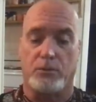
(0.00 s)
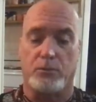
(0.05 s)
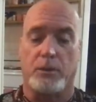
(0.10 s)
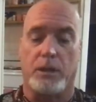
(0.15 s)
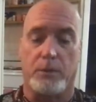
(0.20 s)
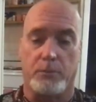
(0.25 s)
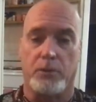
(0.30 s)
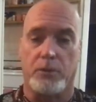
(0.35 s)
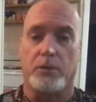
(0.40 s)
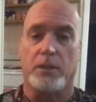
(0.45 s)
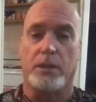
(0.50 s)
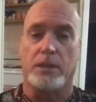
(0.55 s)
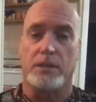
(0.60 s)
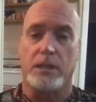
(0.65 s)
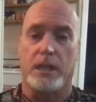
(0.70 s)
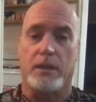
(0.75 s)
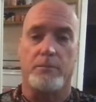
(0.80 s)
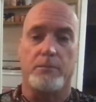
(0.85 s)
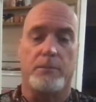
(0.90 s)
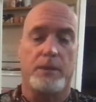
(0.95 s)
What I'm doing is
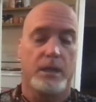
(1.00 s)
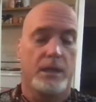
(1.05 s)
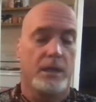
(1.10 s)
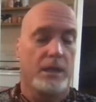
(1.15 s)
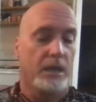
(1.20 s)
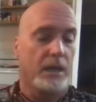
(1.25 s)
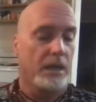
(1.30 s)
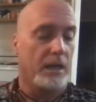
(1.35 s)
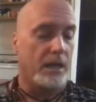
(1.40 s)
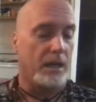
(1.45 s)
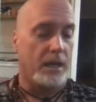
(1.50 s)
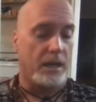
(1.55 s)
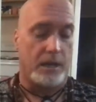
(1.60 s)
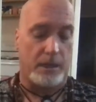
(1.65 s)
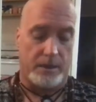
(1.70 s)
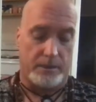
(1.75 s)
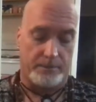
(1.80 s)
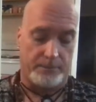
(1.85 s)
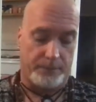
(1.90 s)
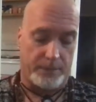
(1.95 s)
I
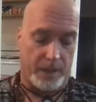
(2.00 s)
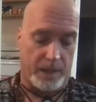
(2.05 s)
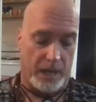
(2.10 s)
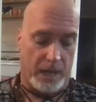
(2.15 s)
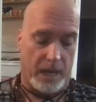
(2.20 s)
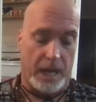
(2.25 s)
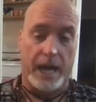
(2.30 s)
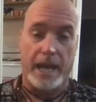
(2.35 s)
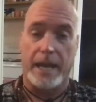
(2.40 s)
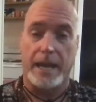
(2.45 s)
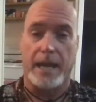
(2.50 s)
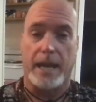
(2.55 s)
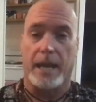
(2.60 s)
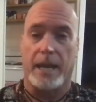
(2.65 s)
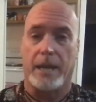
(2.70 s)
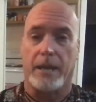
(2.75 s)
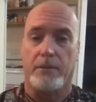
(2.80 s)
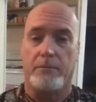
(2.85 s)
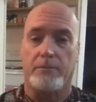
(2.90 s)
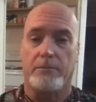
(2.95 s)

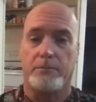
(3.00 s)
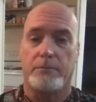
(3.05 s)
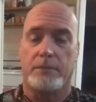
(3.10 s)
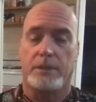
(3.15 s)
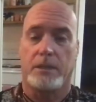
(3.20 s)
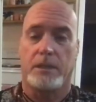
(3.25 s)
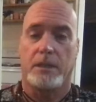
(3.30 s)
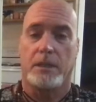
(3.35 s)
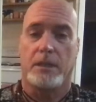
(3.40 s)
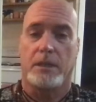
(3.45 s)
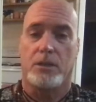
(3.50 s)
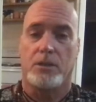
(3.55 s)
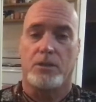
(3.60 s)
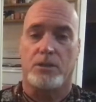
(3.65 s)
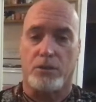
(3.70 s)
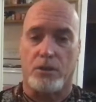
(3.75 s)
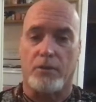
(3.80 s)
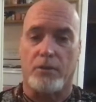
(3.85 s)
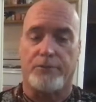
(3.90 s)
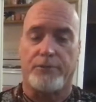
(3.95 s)
am
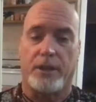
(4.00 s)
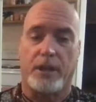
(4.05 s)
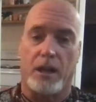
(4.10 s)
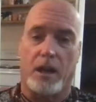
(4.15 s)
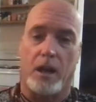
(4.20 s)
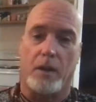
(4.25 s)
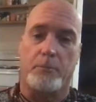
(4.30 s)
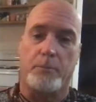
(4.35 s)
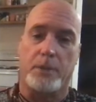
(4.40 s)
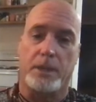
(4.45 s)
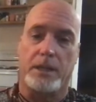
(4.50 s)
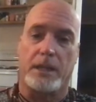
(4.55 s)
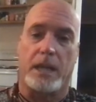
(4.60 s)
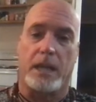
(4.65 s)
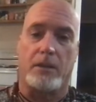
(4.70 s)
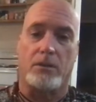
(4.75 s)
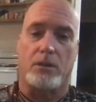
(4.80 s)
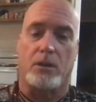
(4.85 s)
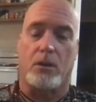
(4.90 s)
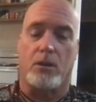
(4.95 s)
surfing up and
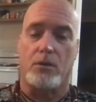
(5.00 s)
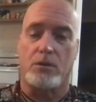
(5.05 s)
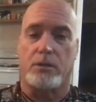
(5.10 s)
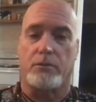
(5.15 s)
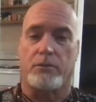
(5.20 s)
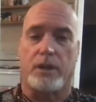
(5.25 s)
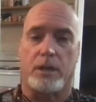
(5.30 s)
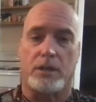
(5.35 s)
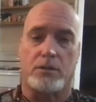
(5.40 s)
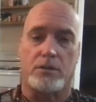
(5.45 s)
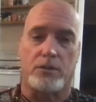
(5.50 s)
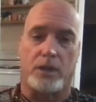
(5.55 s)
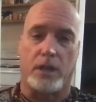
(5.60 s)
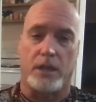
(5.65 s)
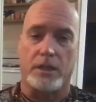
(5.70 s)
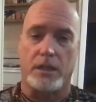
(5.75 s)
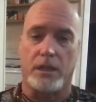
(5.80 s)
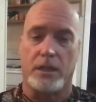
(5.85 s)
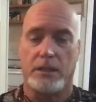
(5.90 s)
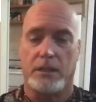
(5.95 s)
down the coast of
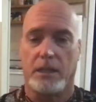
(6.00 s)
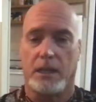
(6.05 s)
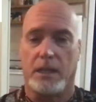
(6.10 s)
Australia.